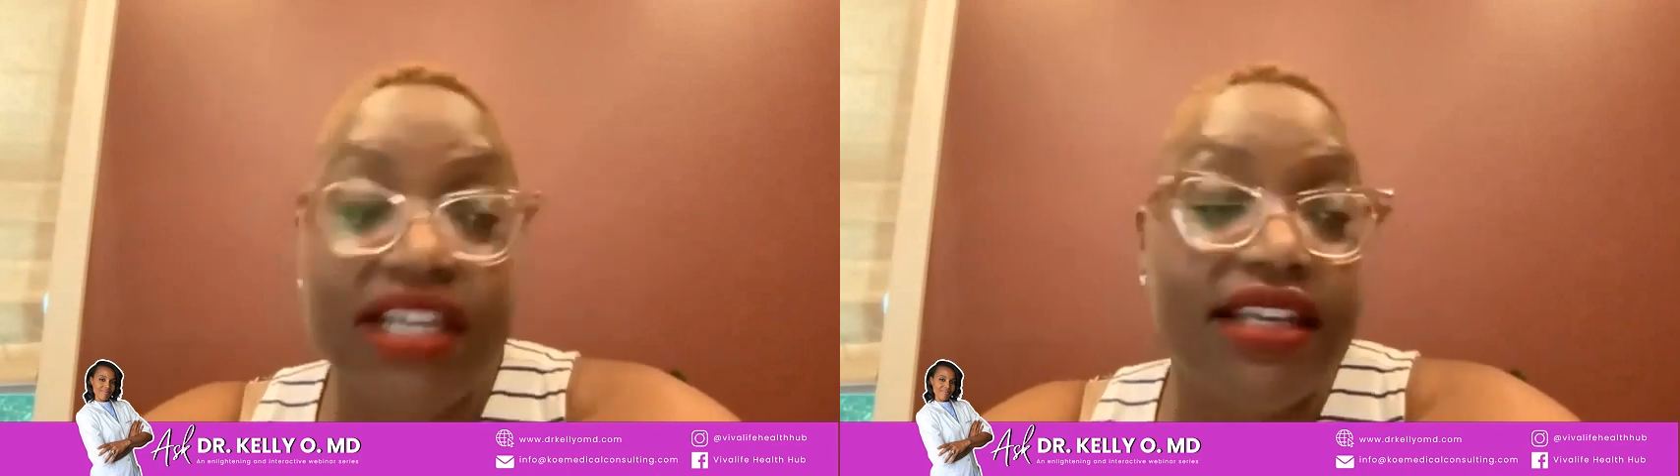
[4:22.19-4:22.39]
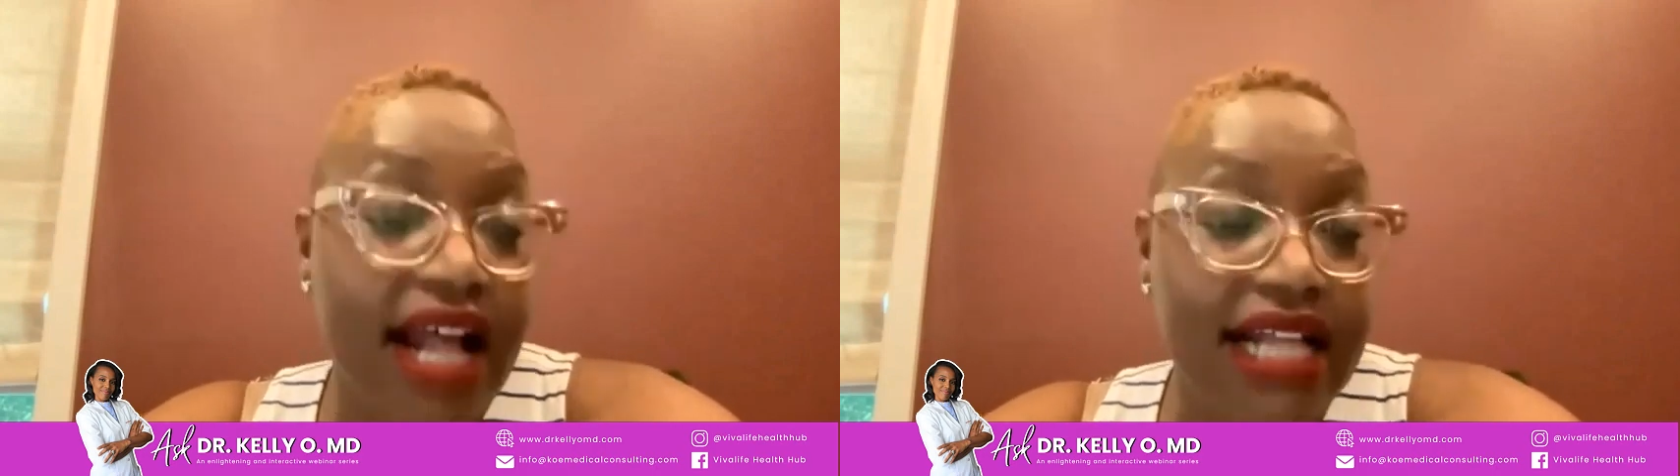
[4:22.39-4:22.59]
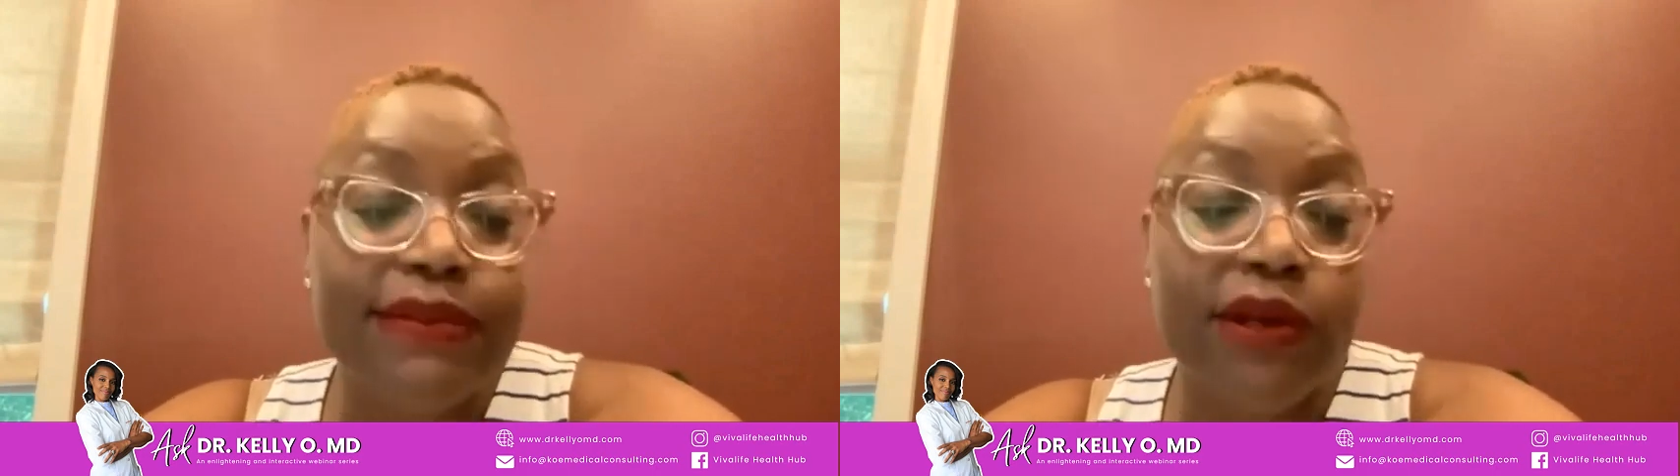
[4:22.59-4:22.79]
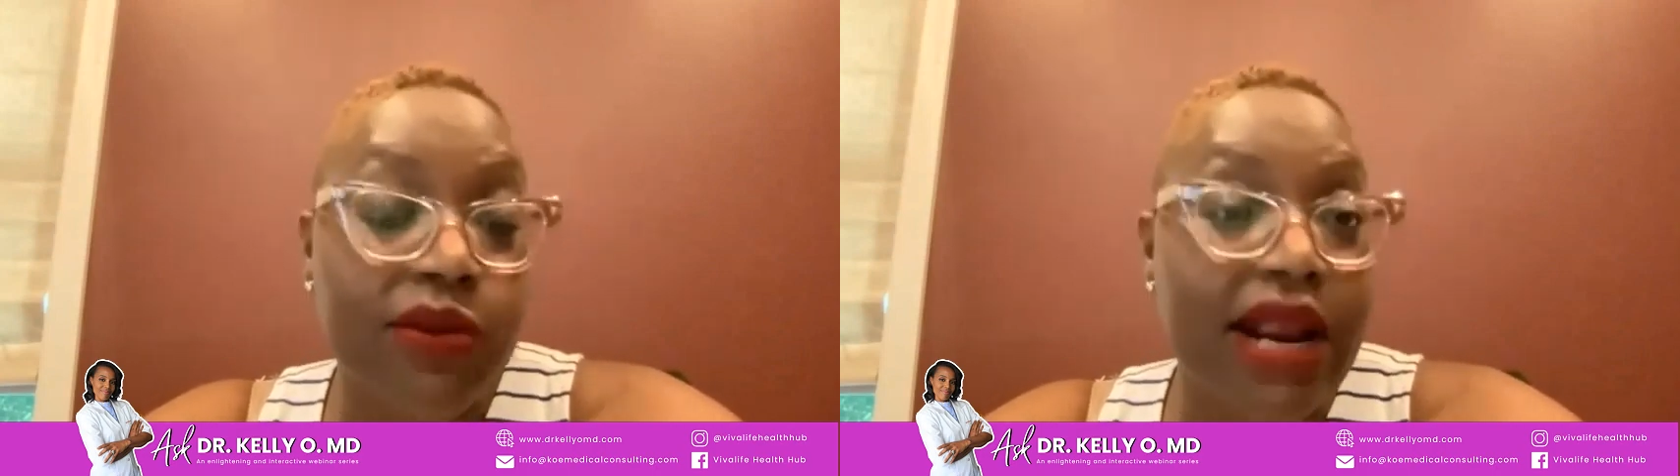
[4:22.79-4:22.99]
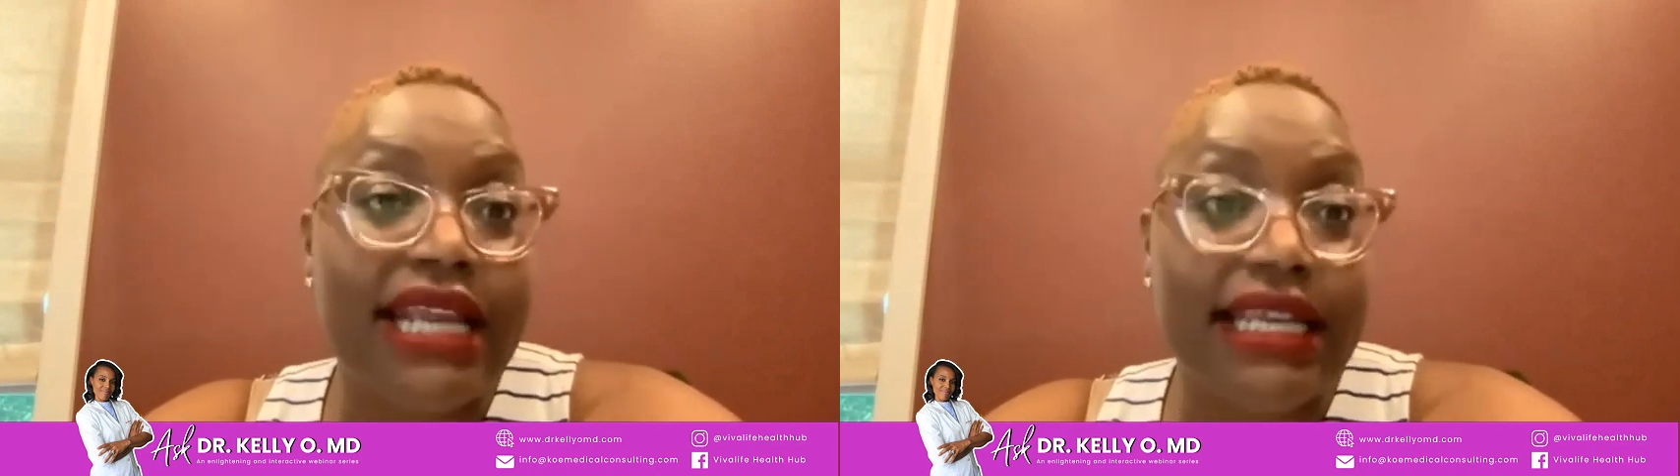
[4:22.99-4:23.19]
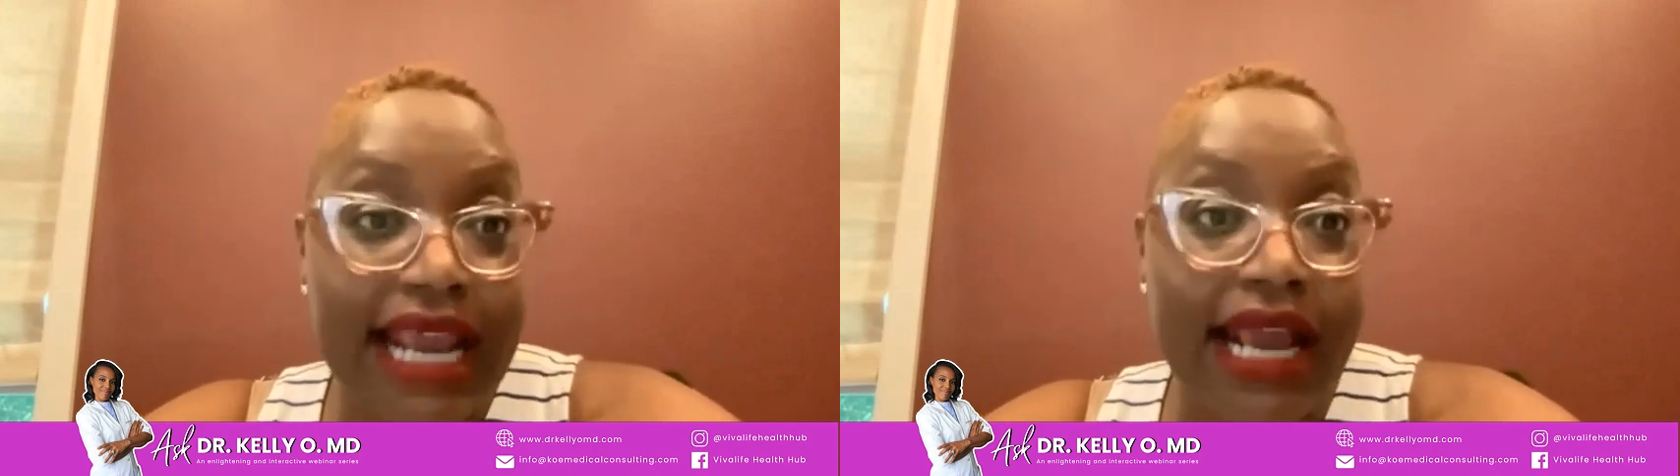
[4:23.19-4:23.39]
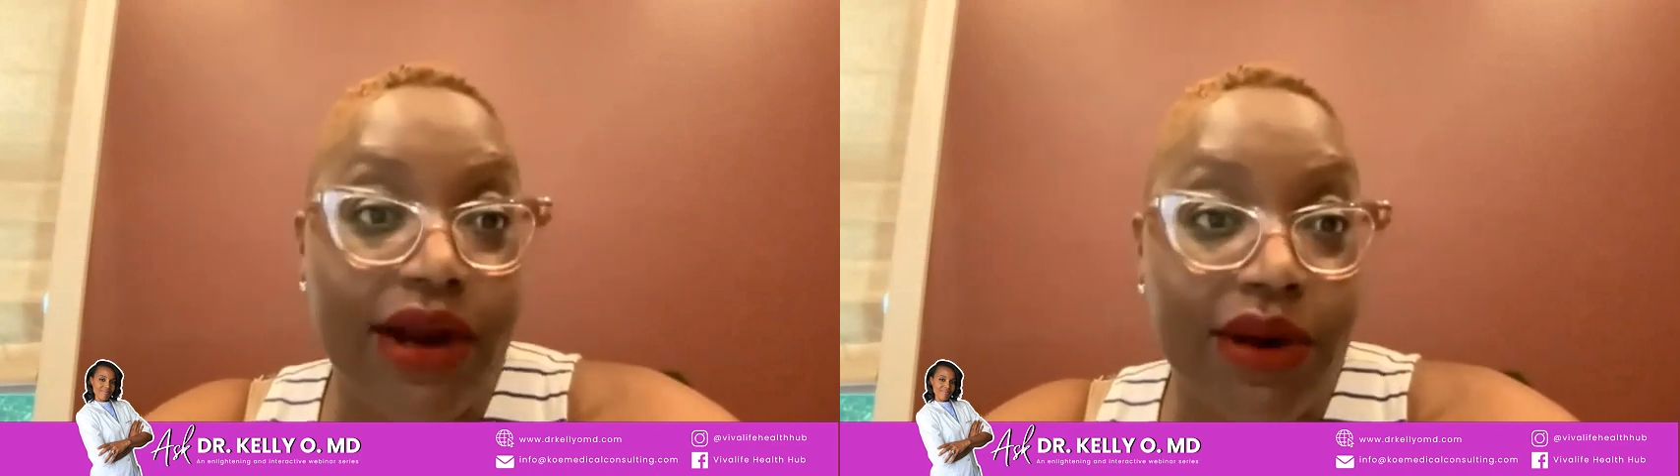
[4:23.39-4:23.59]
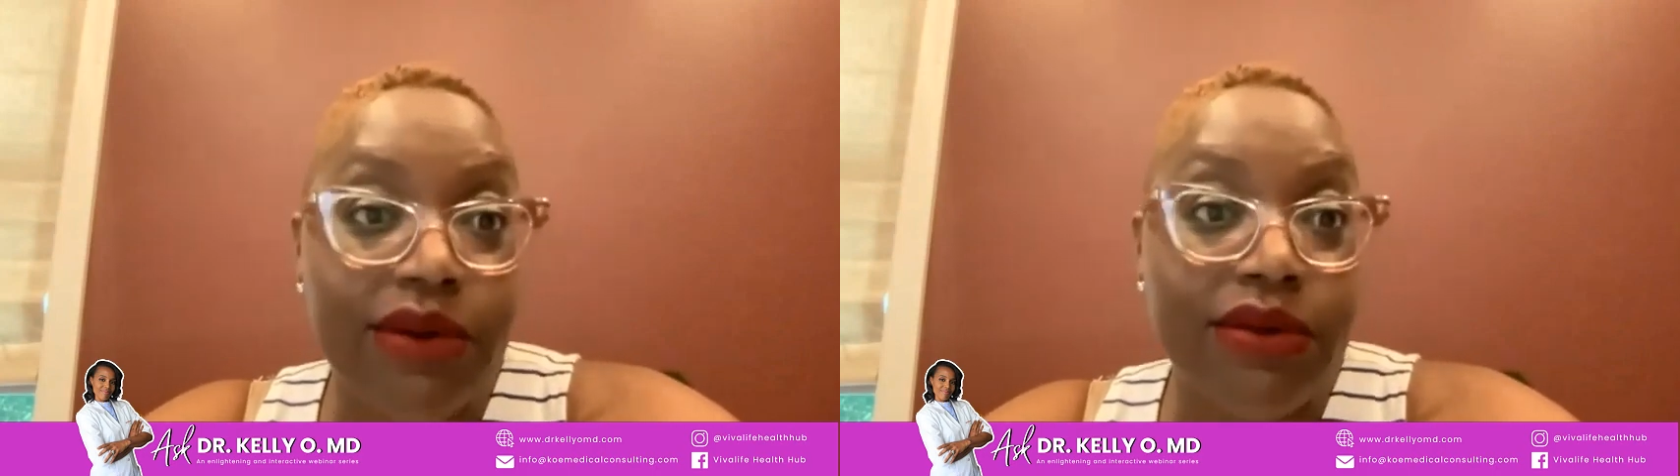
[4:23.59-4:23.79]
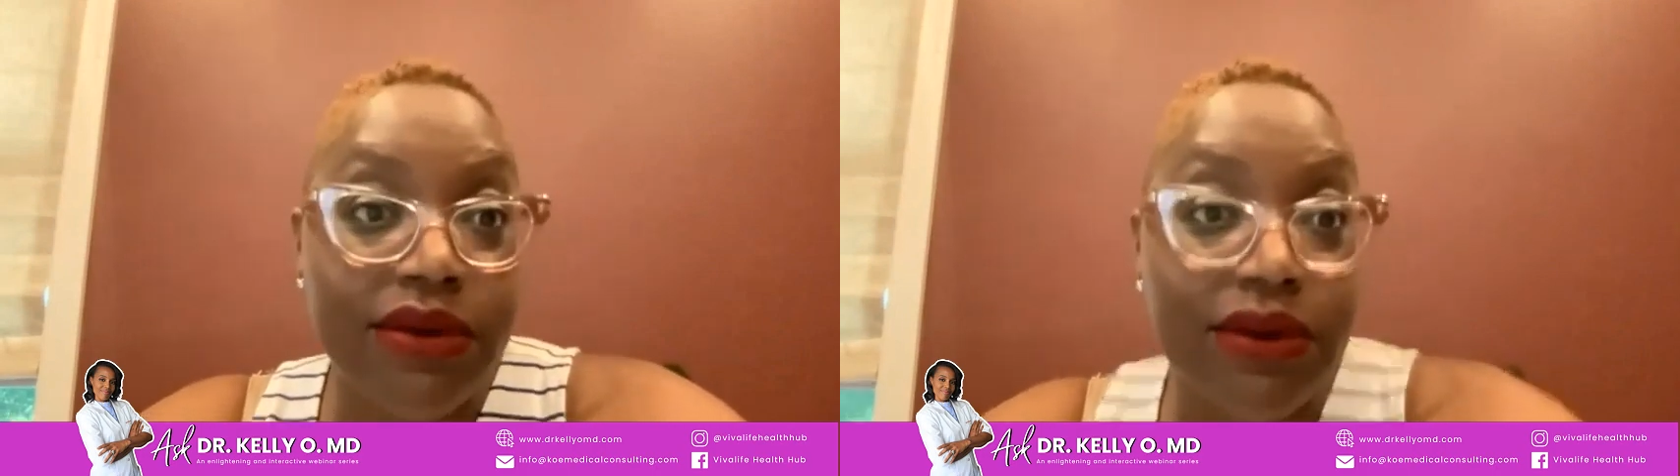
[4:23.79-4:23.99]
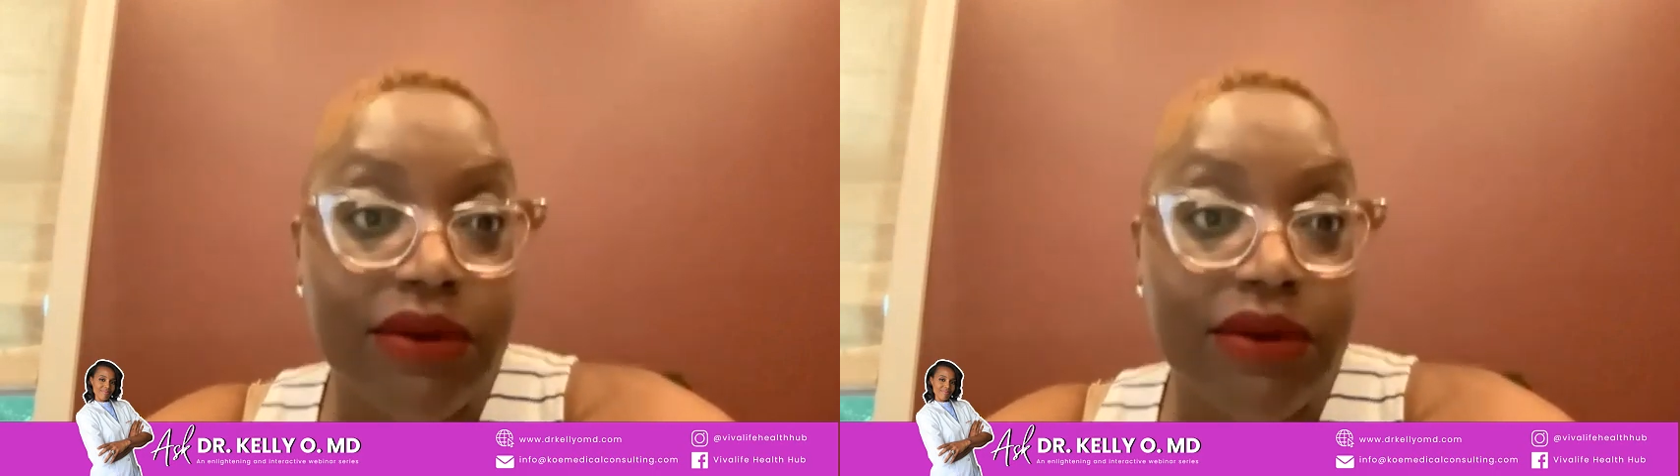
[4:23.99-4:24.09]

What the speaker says: in the hospital right now,